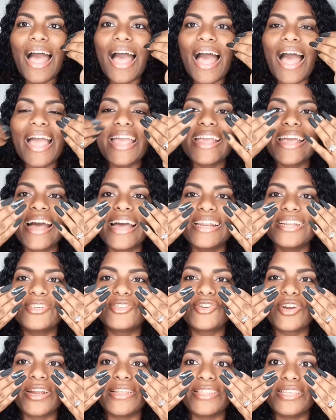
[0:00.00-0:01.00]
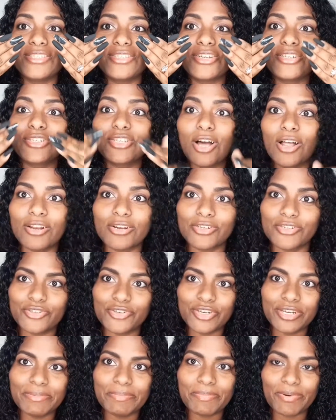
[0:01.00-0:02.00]
I kind of tried, these are Dollar
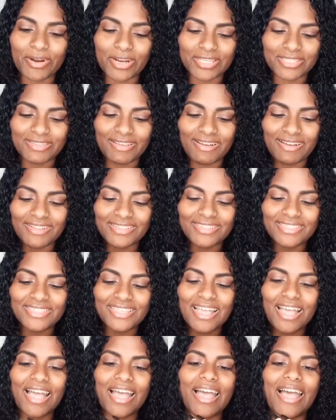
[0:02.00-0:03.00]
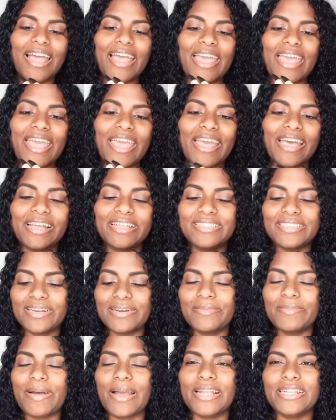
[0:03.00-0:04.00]
Tree press-ons and
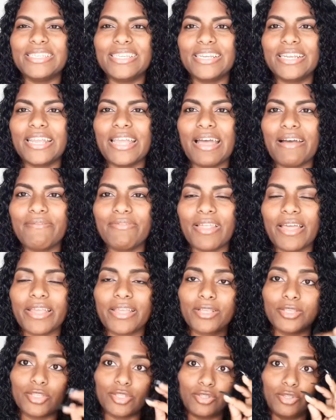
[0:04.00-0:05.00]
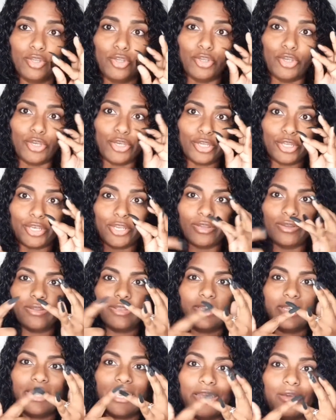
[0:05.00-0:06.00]
um, I didn't have like a good
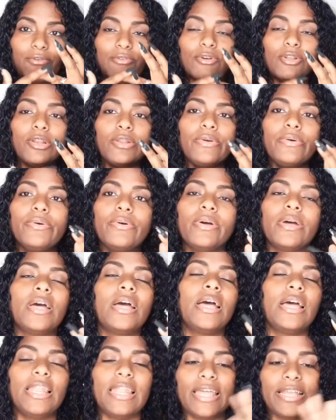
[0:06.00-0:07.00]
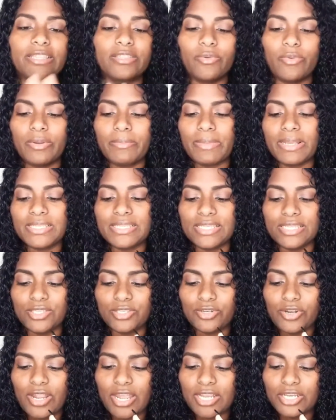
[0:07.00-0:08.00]
nail glue like the one my
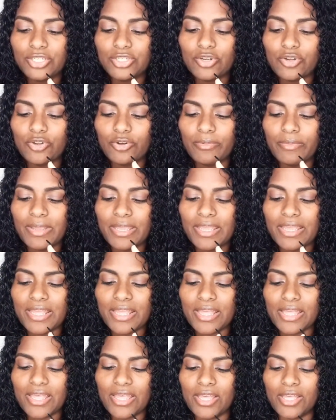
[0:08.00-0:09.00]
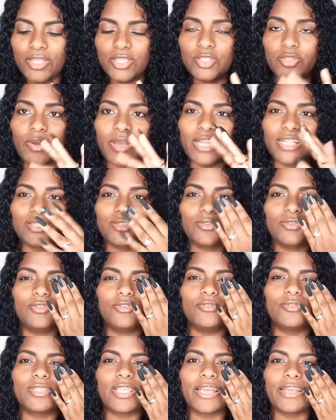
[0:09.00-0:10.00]
sister has showed me. So I had to
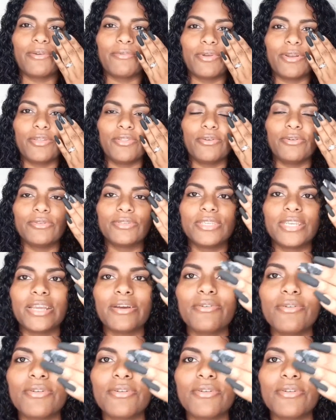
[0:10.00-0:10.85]
use like one of those nail